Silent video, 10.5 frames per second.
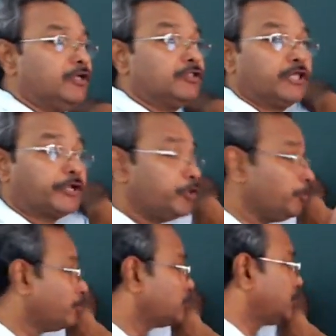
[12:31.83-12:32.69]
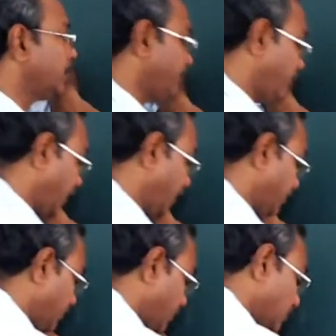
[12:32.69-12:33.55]
the cube roots of 1.
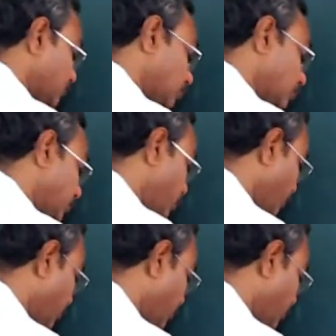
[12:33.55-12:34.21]
So the cube